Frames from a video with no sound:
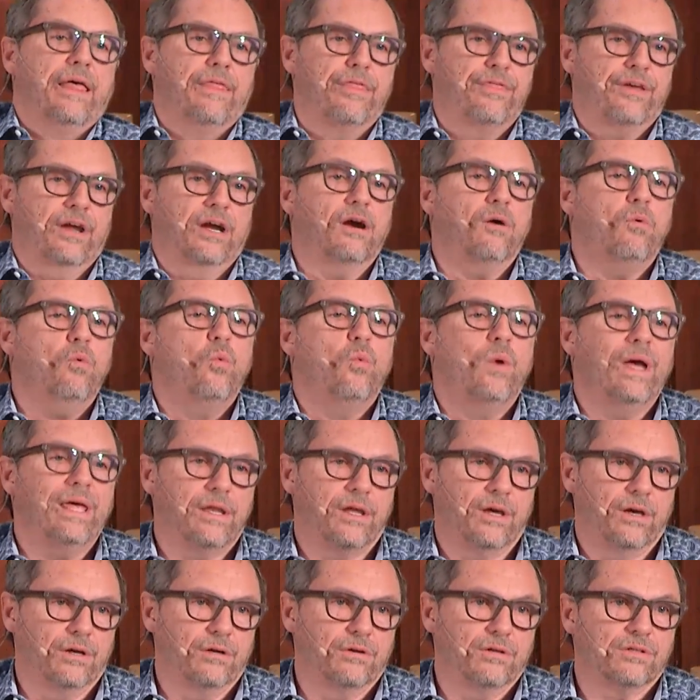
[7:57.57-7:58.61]
their
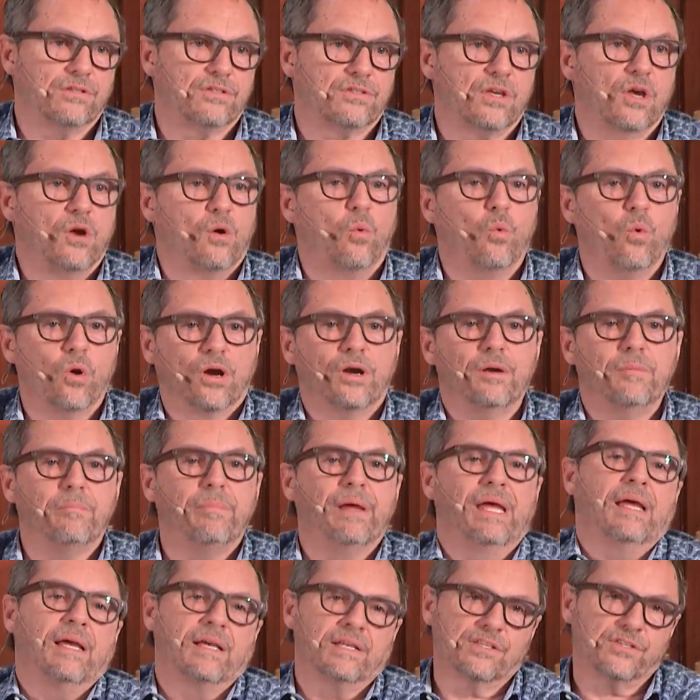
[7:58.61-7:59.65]
widows weren't
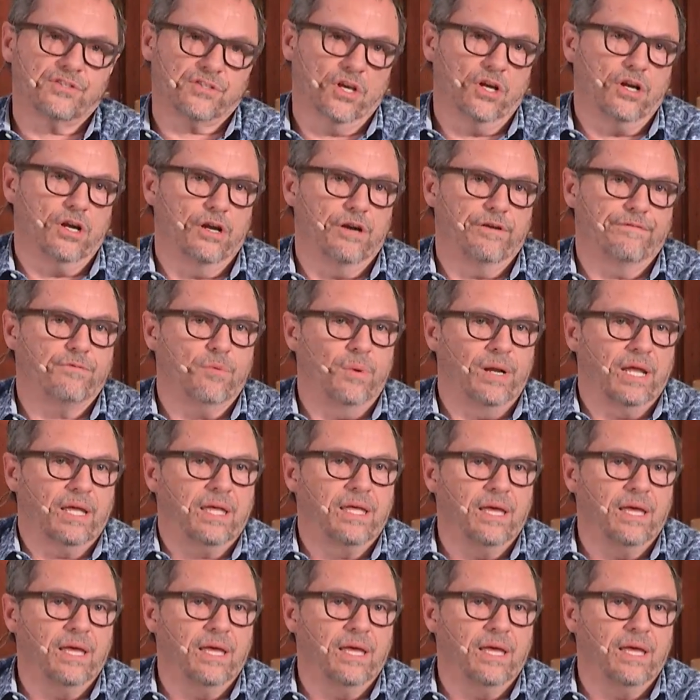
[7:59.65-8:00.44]
being served when